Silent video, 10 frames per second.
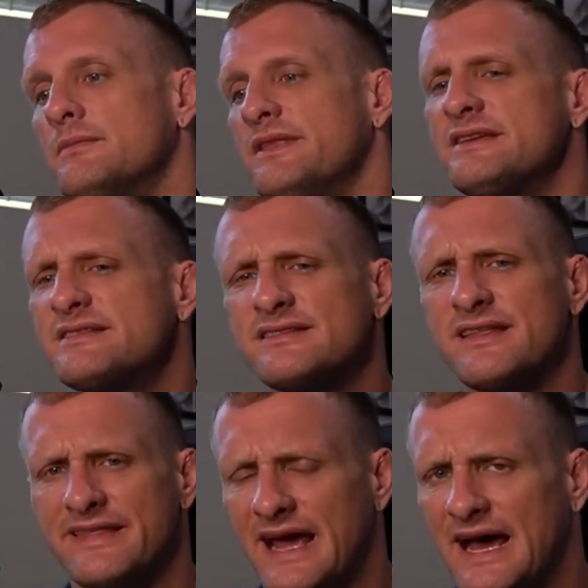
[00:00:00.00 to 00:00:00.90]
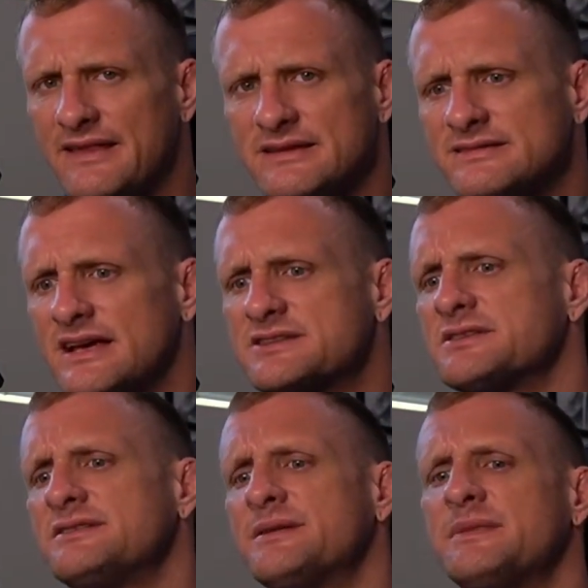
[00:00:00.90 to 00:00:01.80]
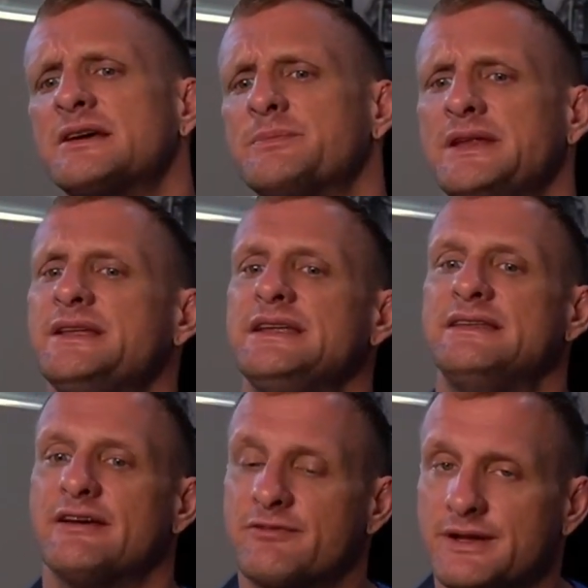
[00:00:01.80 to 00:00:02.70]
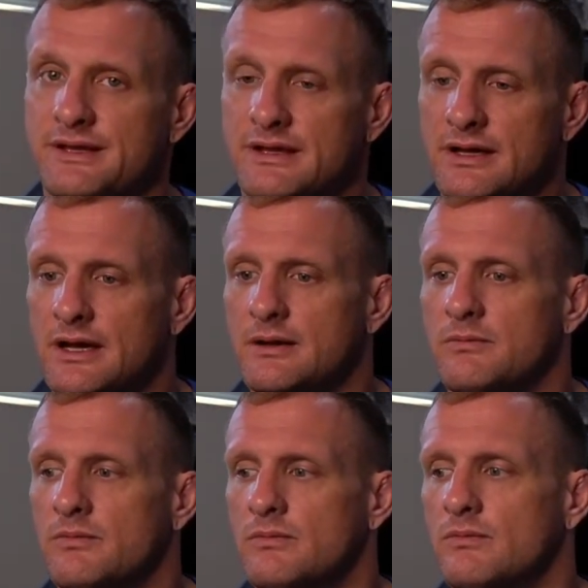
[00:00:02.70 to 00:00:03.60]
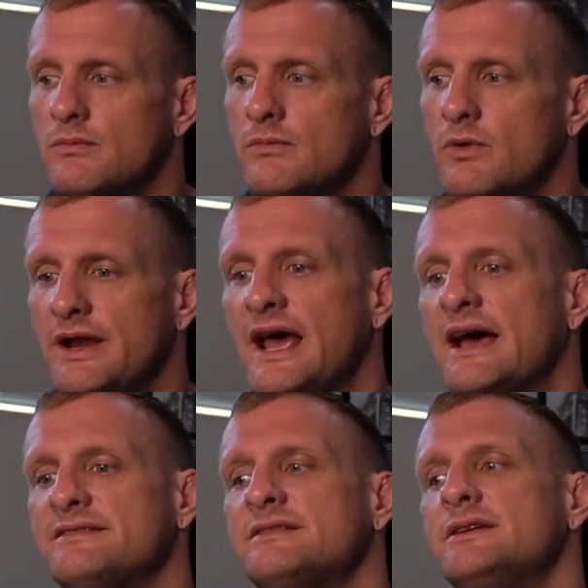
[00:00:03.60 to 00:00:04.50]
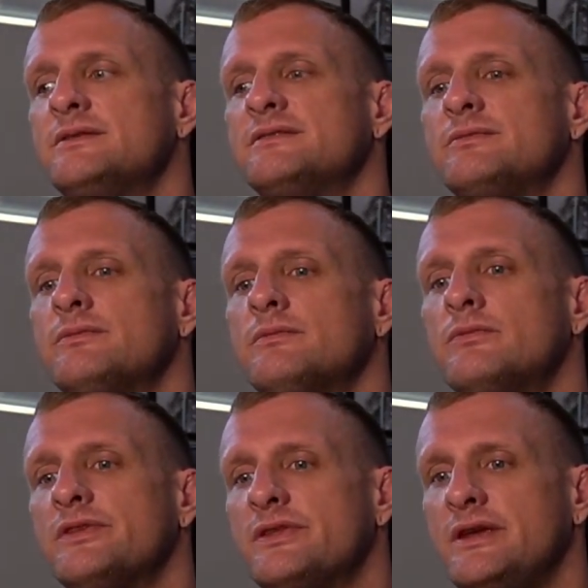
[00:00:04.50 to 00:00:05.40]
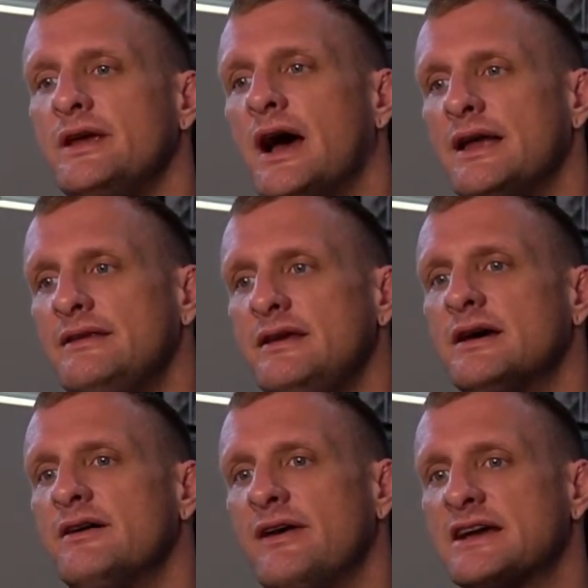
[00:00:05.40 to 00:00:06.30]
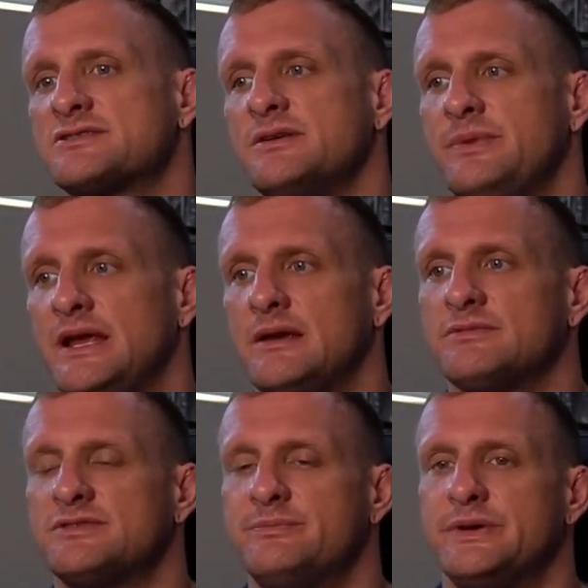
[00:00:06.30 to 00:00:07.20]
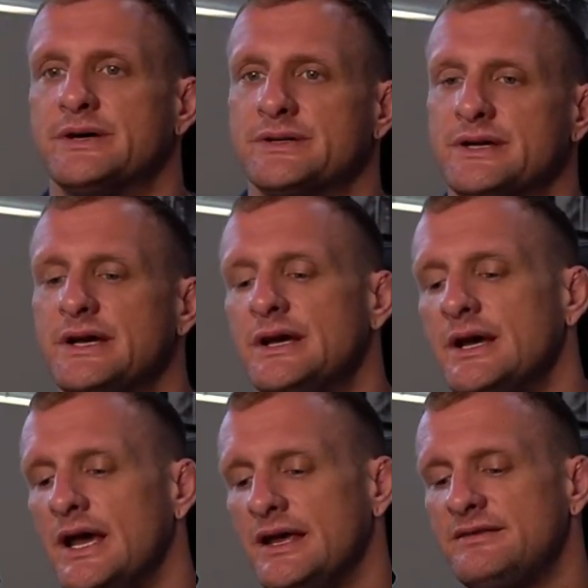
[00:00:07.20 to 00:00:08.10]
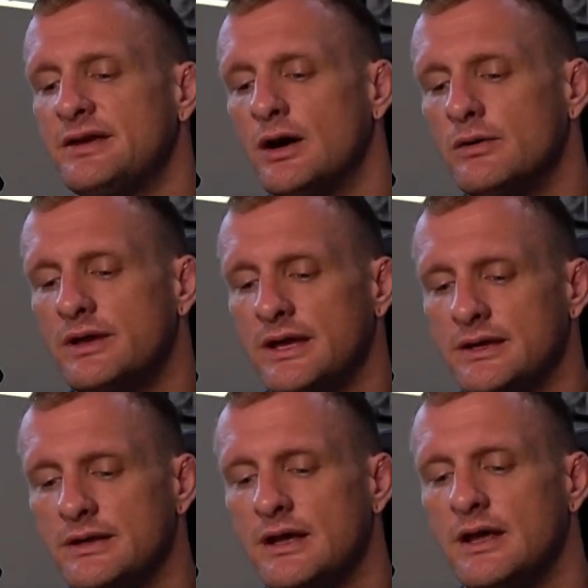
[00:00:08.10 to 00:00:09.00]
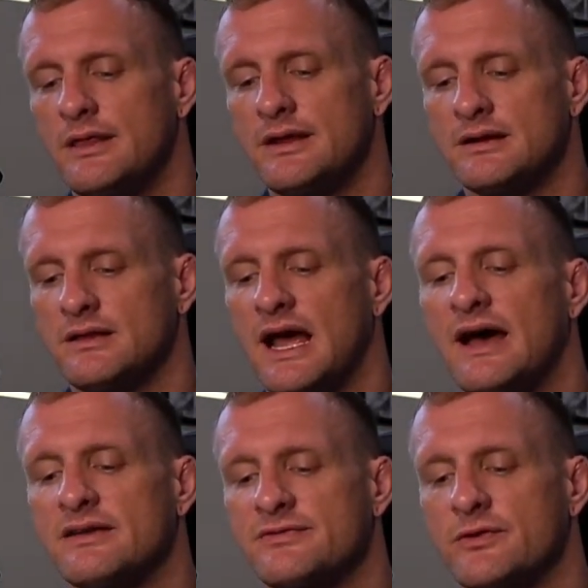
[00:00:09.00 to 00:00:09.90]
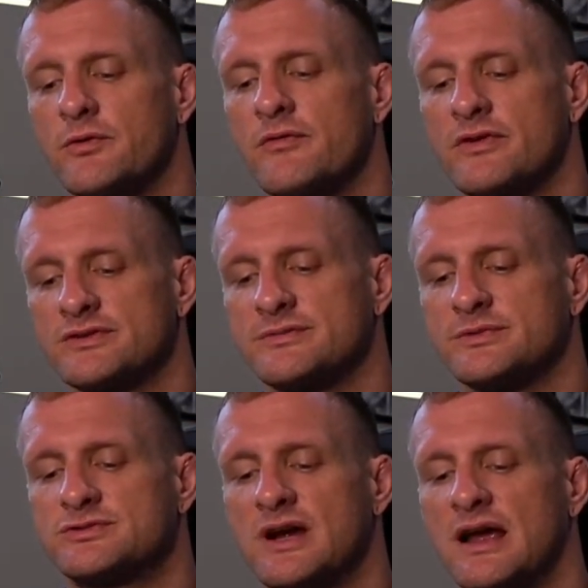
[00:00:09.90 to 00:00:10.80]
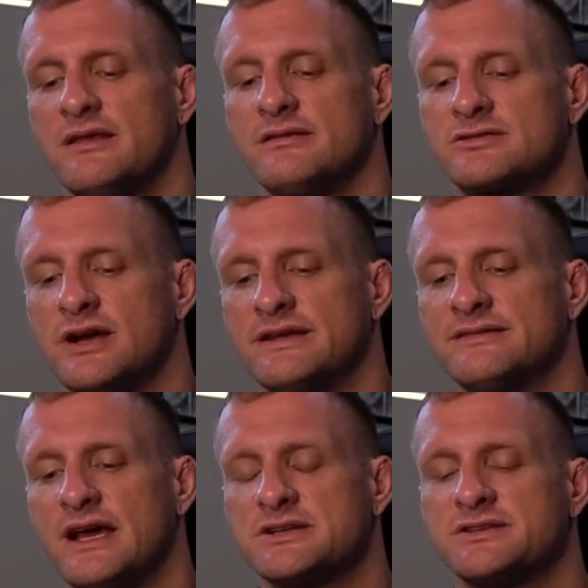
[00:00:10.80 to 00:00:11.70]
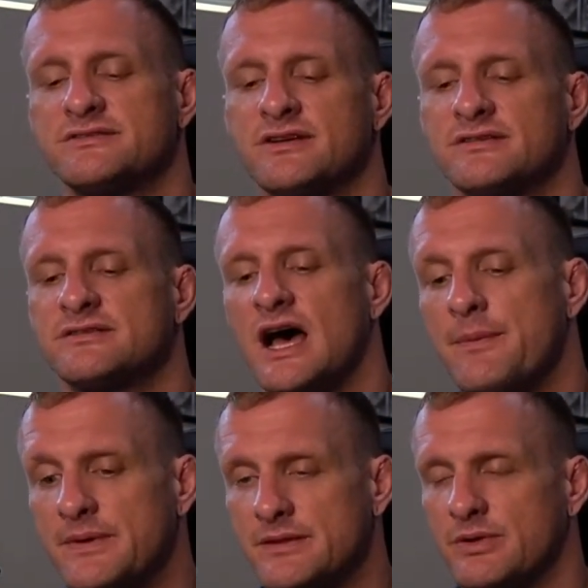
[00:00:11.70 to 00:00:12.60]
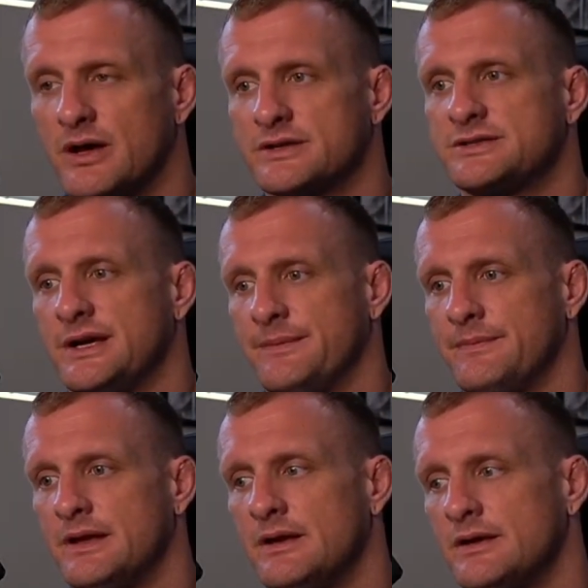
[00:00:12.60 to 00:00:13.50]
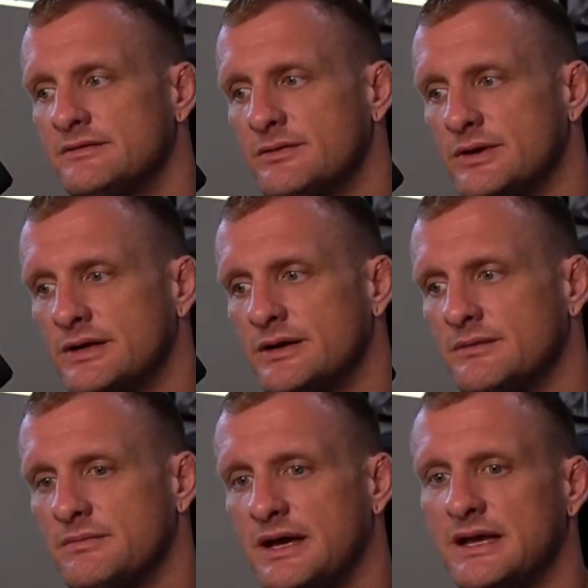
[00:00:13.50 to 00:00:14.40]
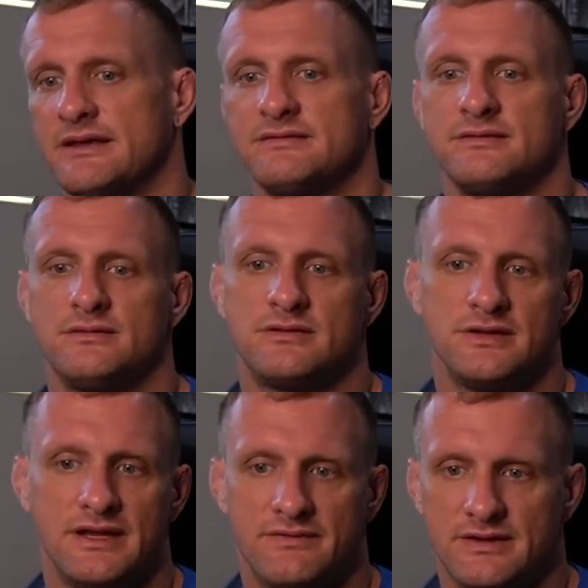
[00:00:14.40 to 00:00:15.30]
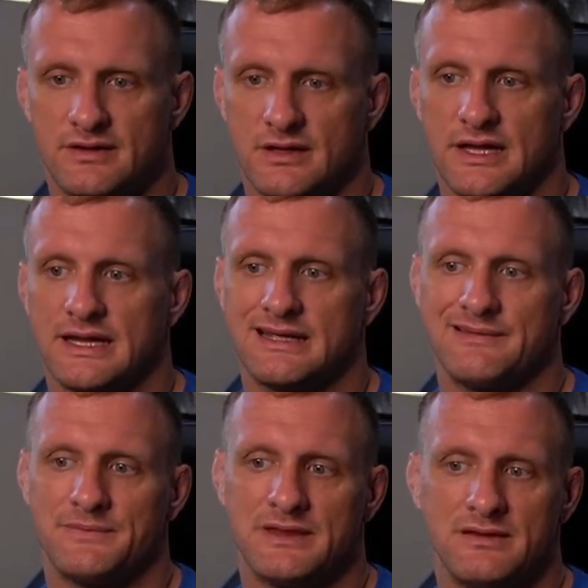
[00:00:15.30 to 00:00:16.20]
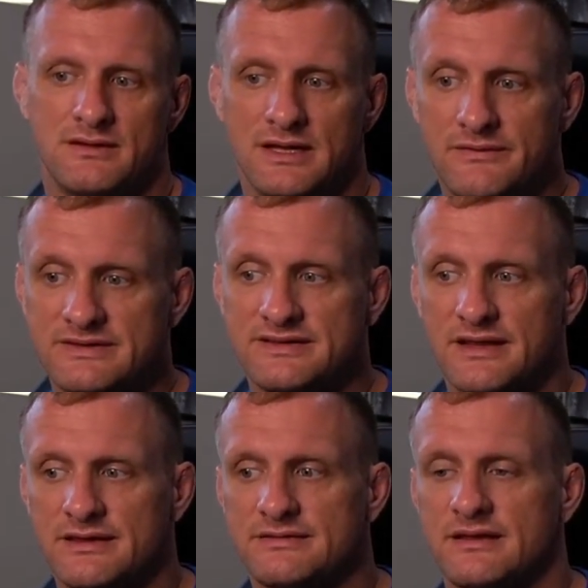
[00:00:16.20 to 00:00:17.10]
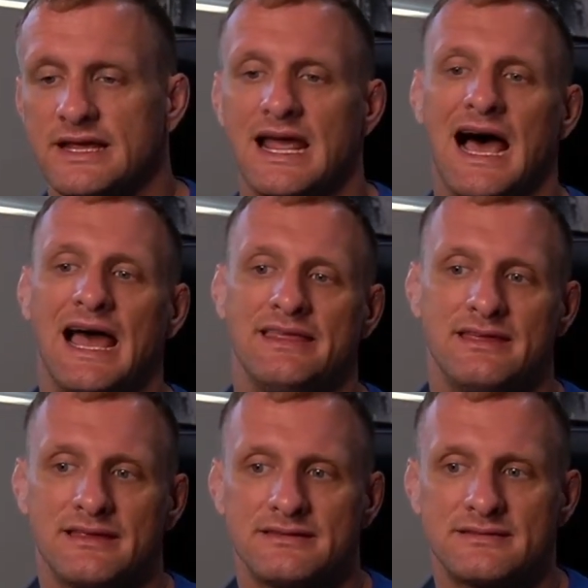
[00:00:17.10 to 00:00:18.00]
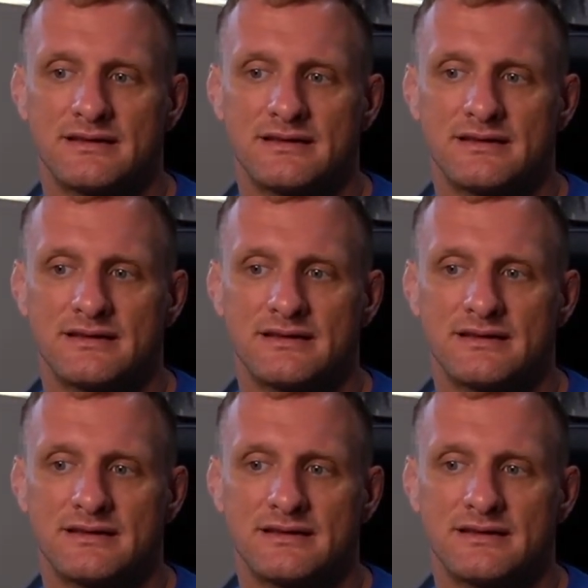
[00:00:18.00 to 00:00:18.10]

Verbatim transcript: This isn't that. This is actually something completely different. What it has to do is with the idea of actually being able to build a token that allows for reversible transactions on top of the blockchain. So on a, I guess you could even like, you could even say this, like, I think this is